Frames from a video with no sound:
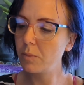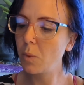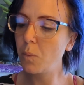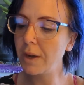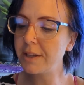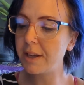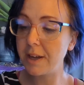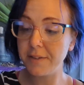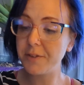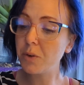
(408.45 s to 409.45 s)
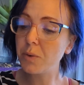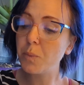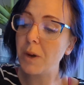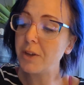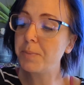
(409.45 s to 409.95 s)
What
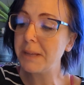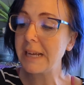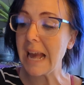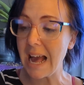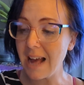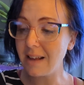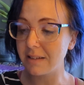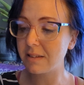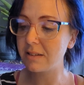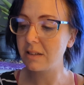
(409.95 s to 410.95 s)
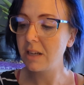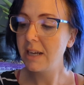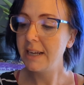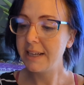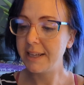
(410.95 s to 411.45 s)
you're being asked
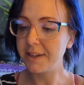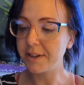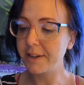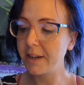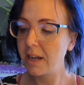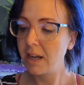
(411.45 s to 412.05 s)
here